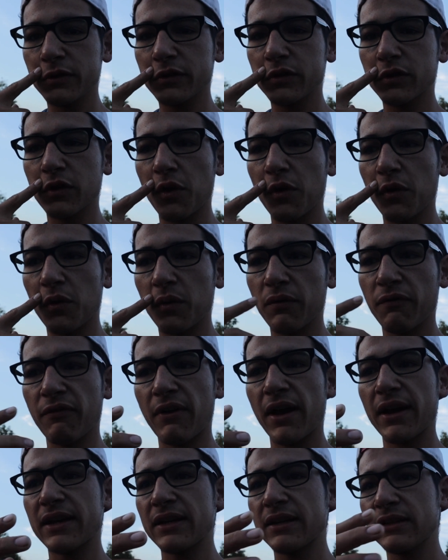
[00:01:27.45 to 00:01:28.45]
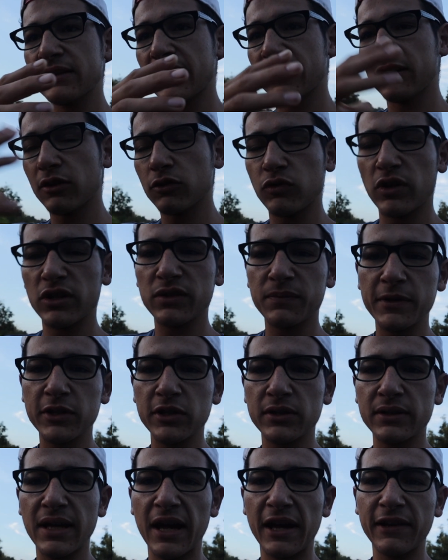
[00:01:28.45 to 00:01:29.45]
So if I can take the
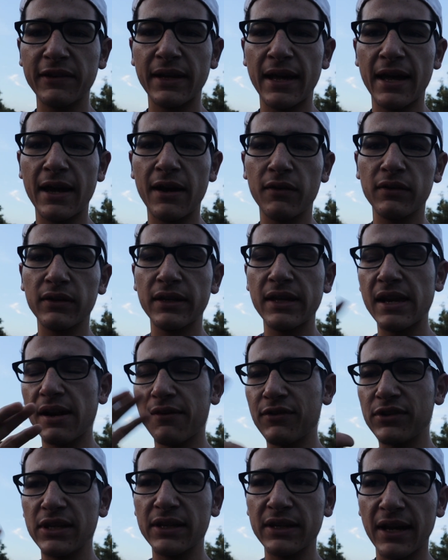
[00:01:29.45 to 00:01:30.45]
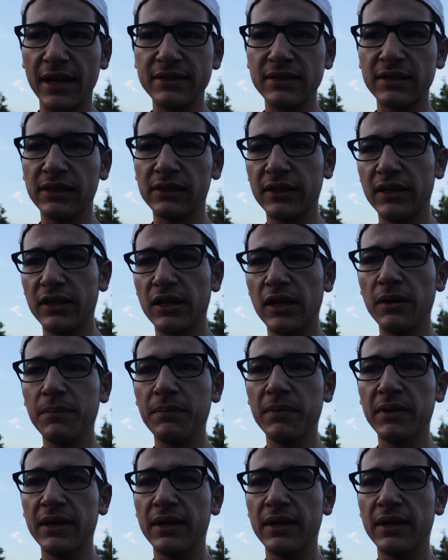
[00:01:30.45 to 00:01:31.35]
transmission down now, get everything nice and cleaned up,